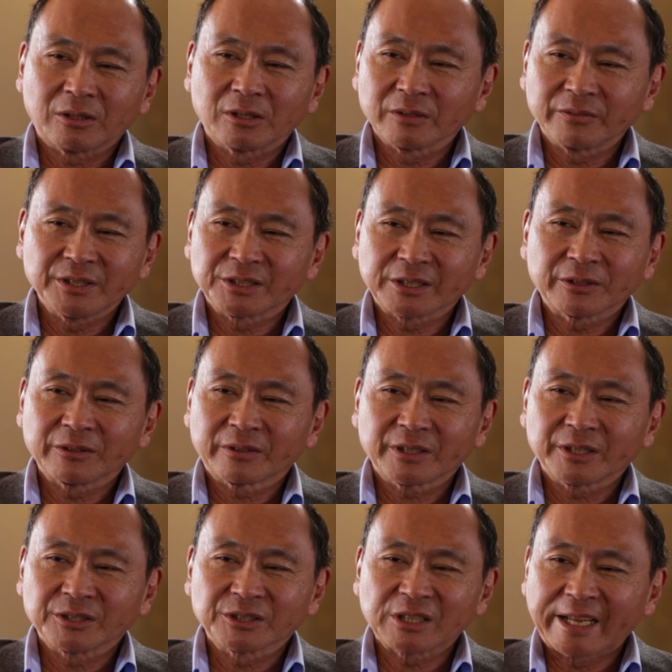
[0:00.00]
all of these other
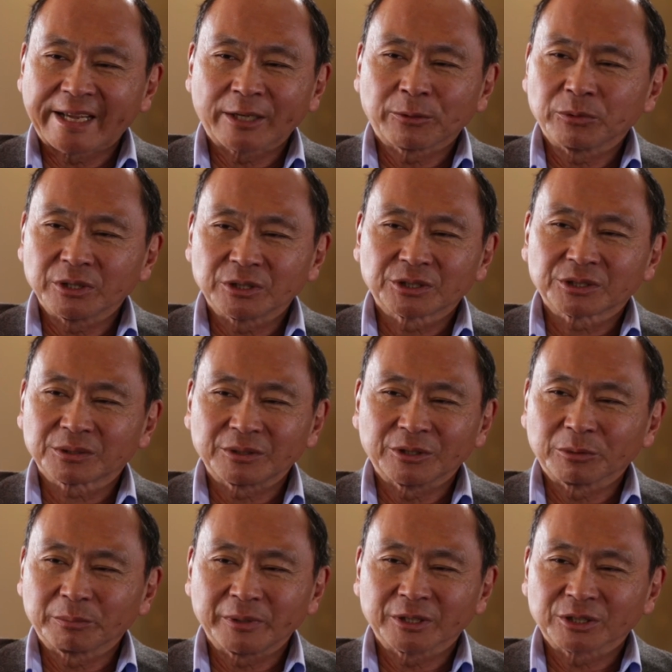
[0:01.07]
things, language,
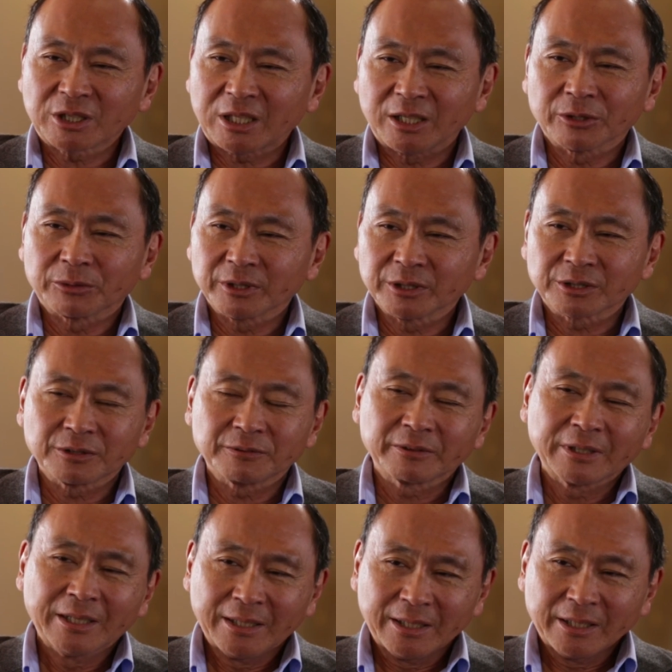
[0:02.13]
being tolerant of
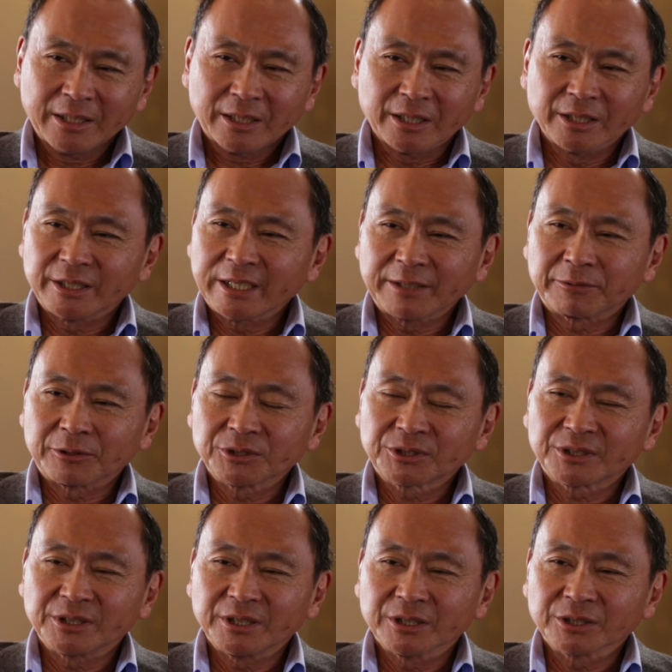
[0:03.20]

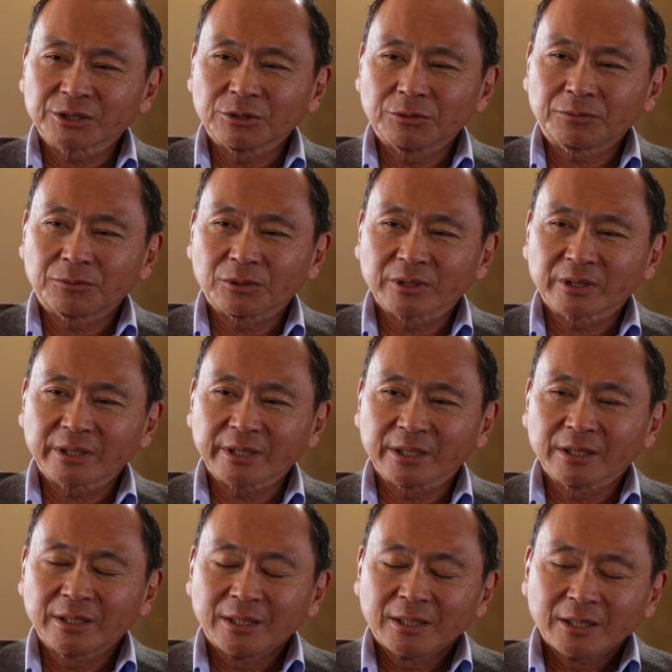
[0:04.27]
diversity and so forth.
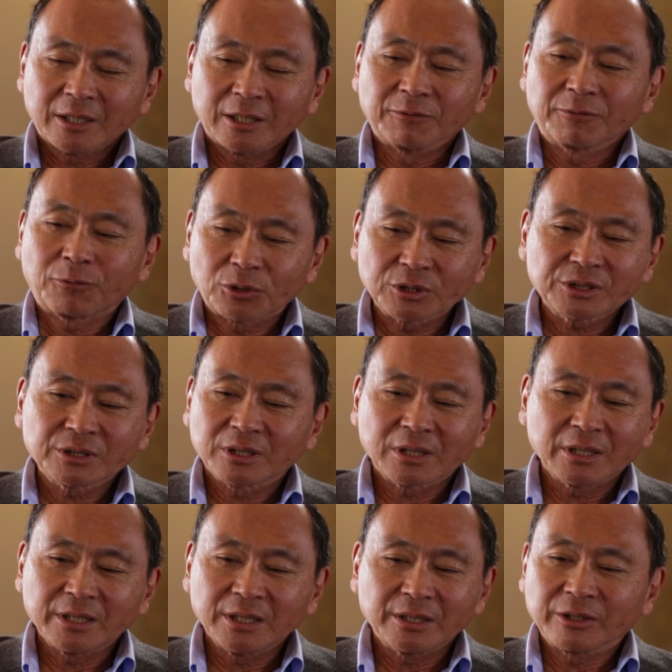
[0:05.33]
And
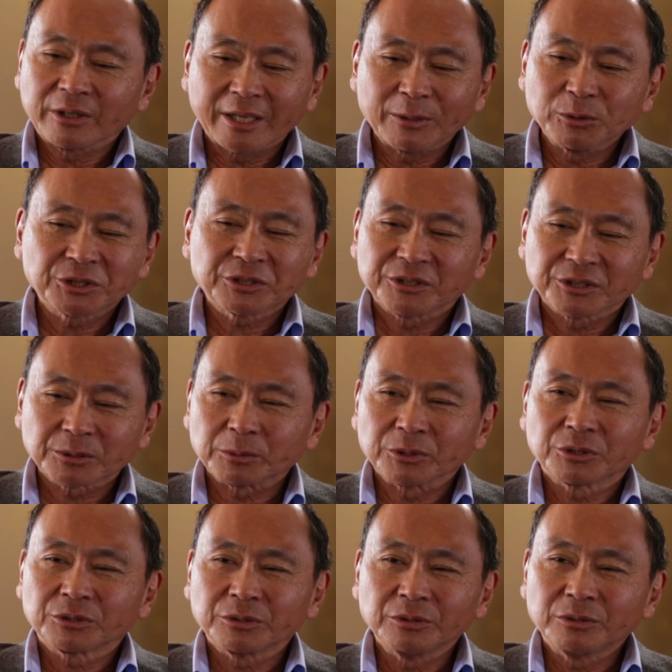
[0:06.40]
unfortunately, I wish this were
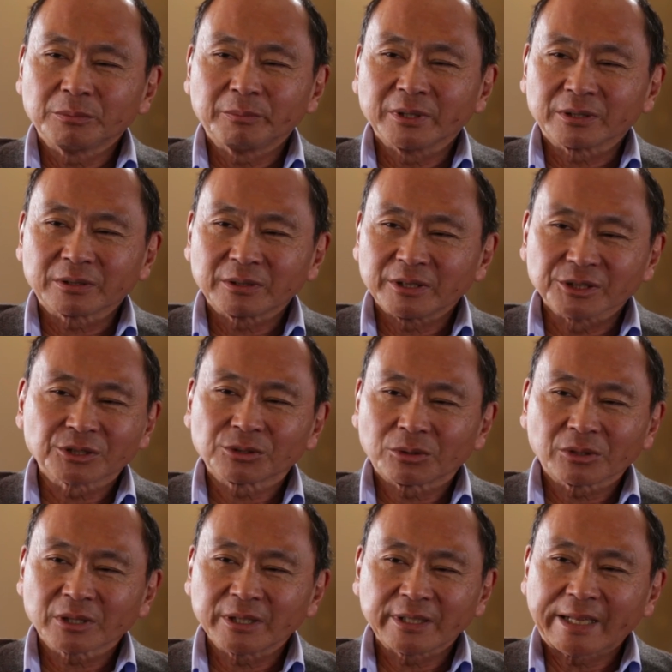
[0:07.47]
true, but
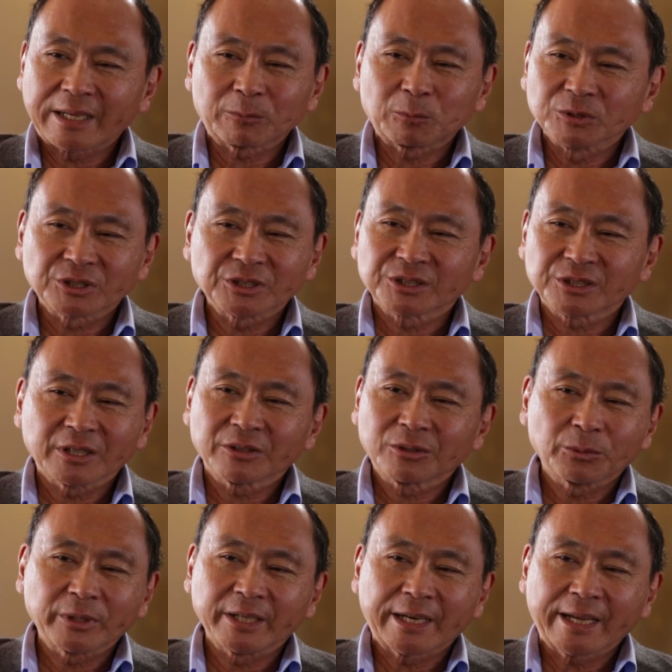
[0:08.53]
historically that was just not the
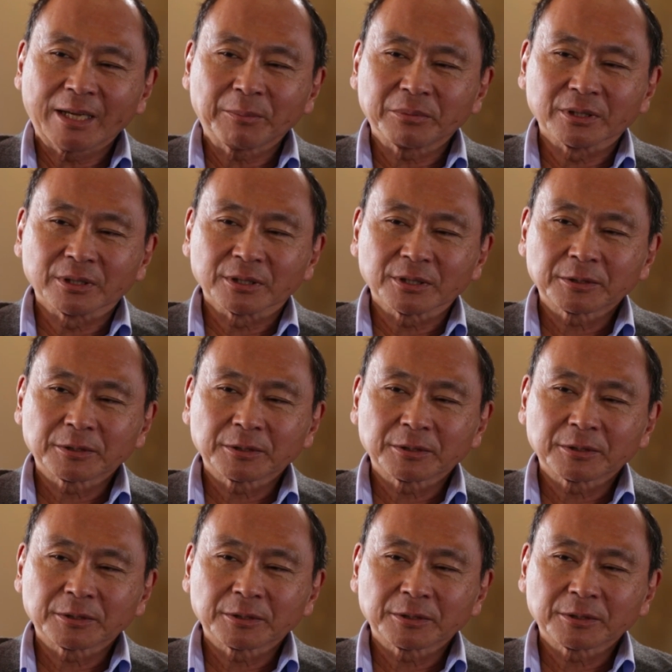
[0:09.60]
way it happened.